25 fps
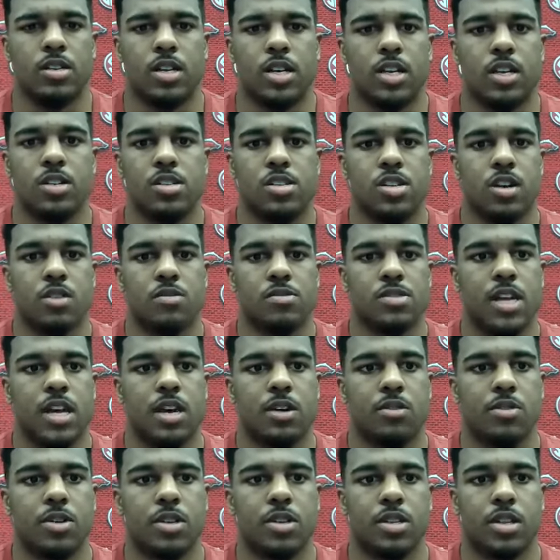he deserves
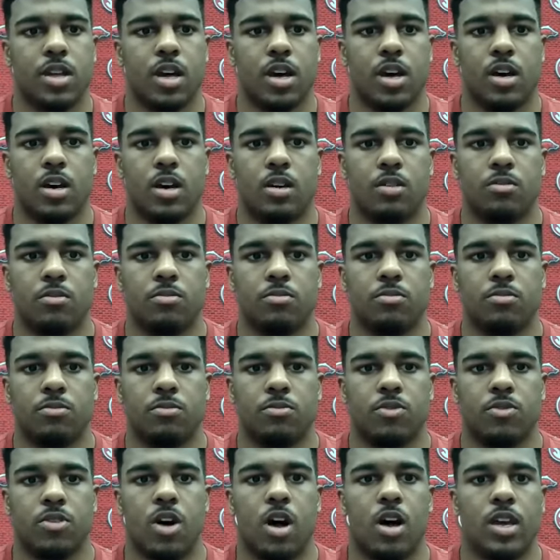that with
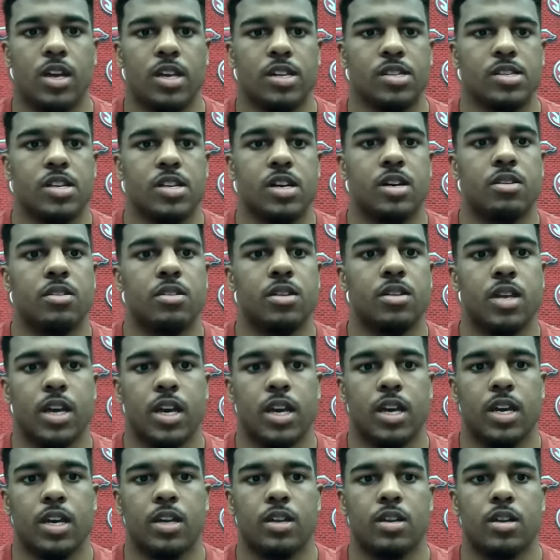for all he has done
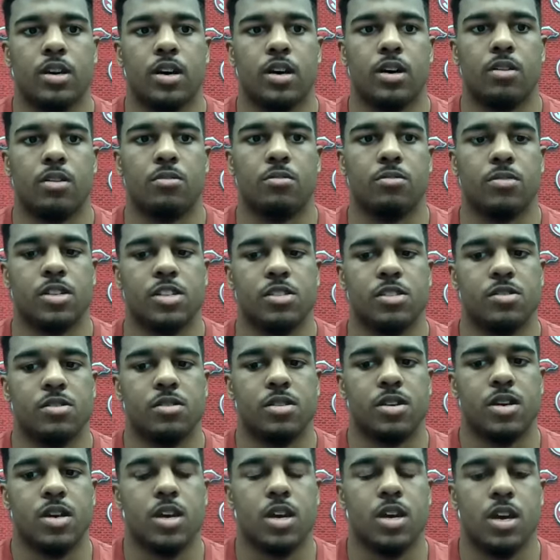and all
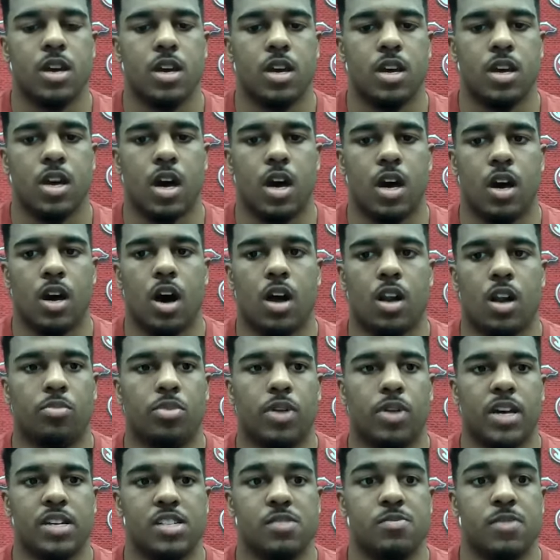the
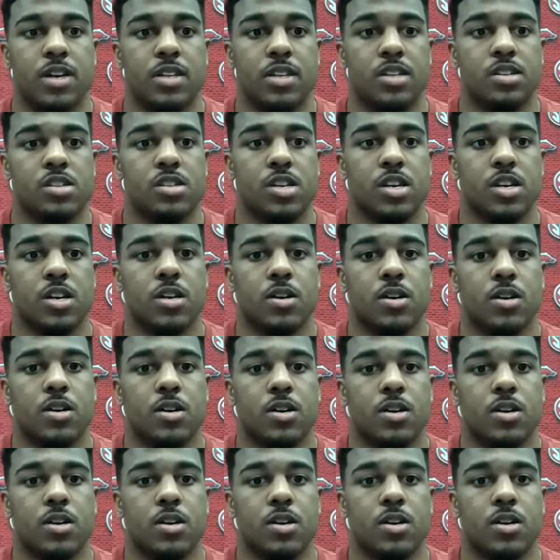plays he's made this year.